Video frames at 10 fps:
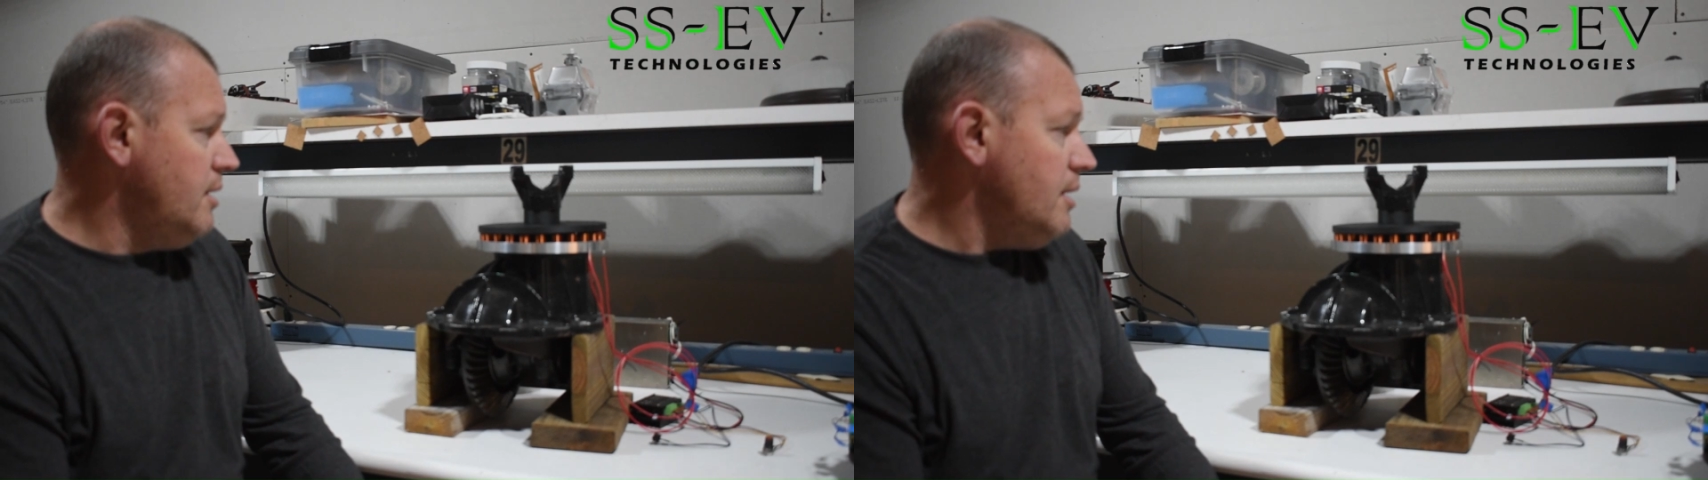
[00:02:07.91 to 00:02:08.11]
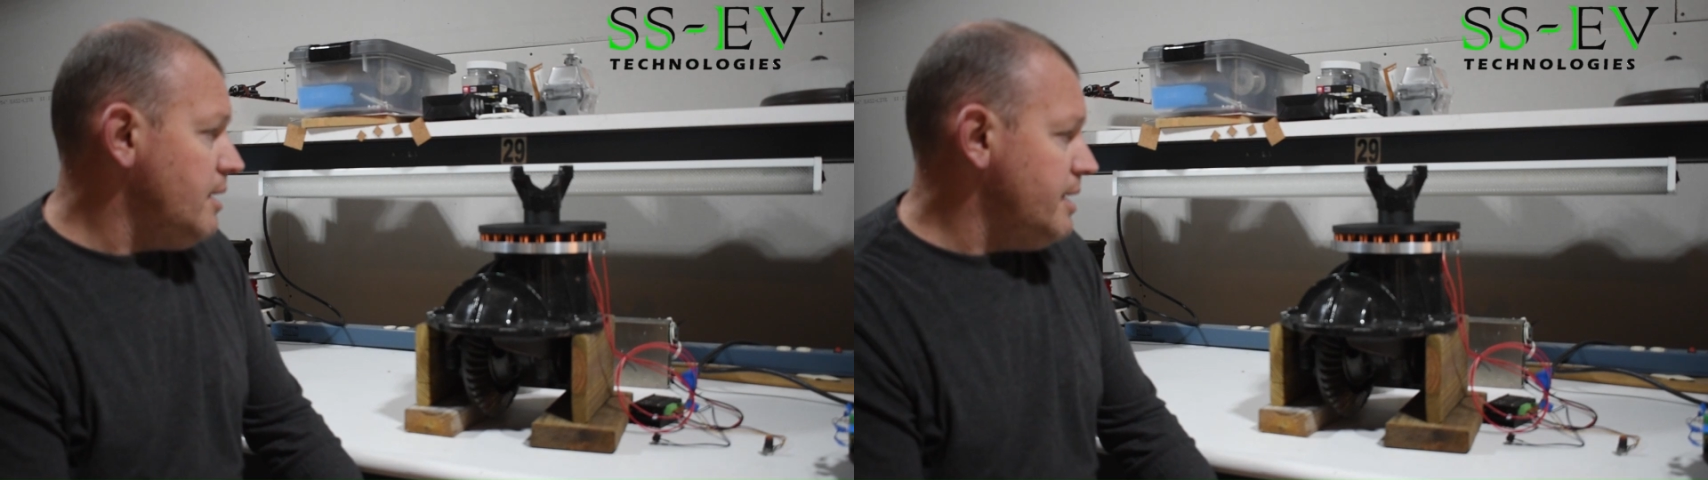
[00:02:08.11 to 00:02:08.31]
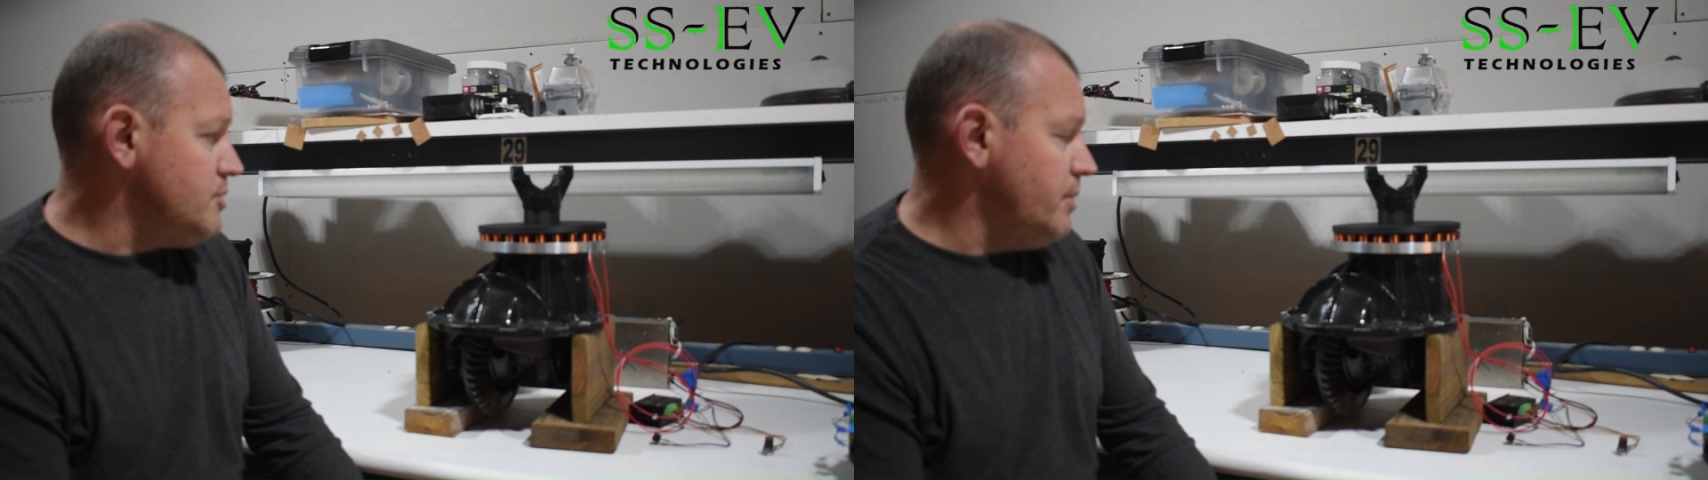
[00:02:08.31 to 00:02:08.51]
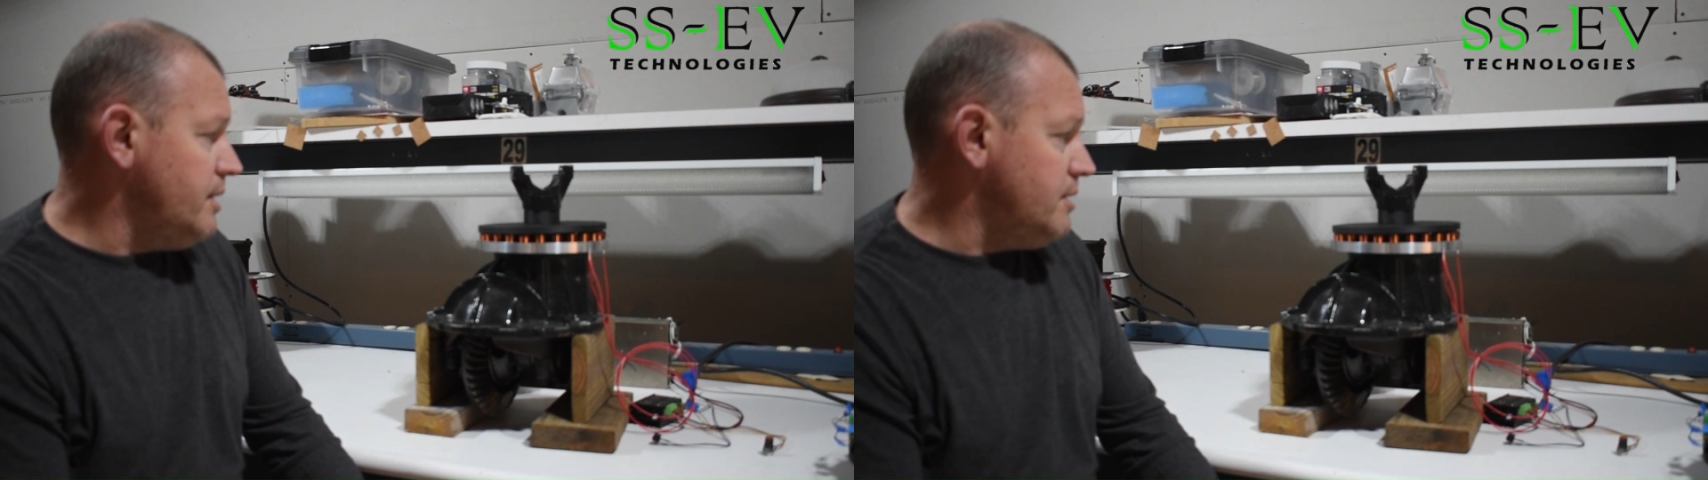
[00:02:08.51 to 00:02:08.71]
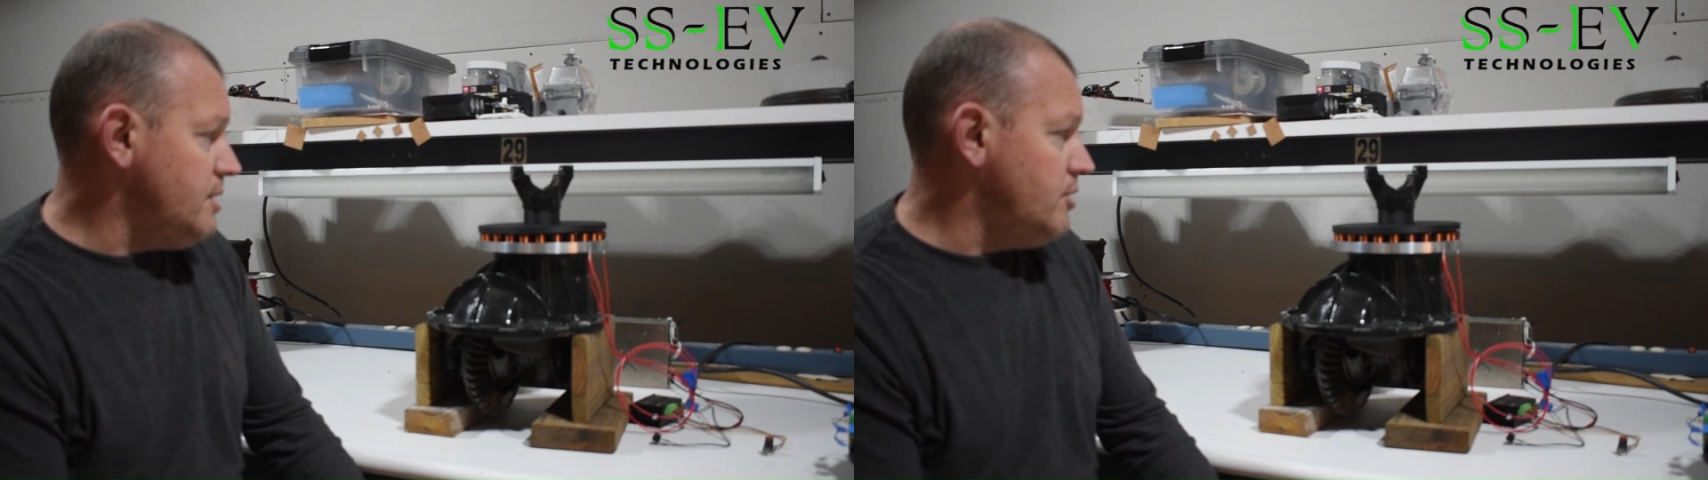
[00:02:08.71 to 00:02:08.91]
as we
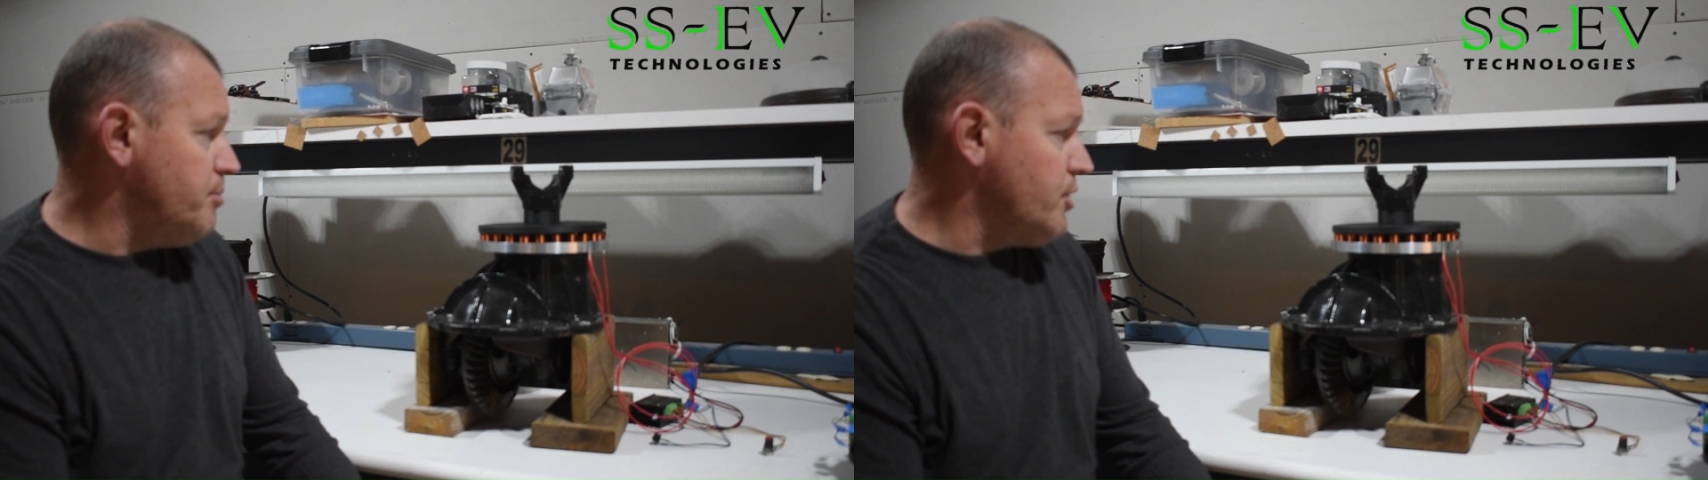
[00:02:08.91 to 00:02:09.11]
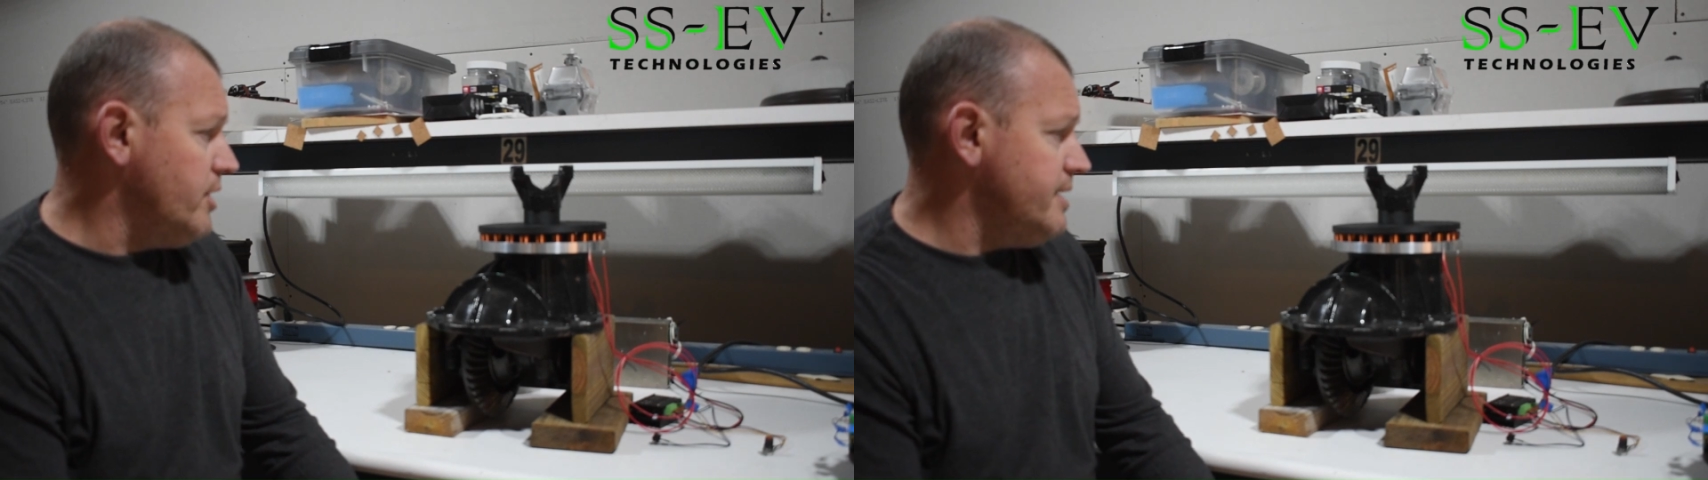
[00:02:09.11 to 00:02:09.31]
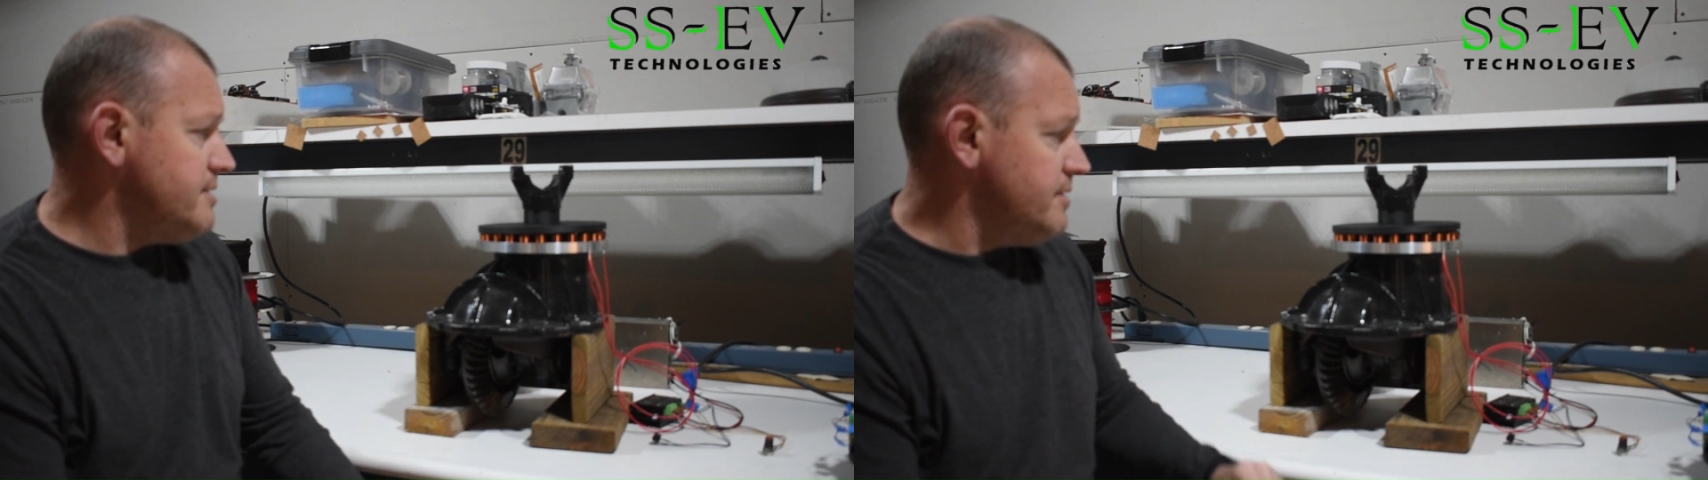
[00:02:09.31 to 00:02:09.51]
continue to progress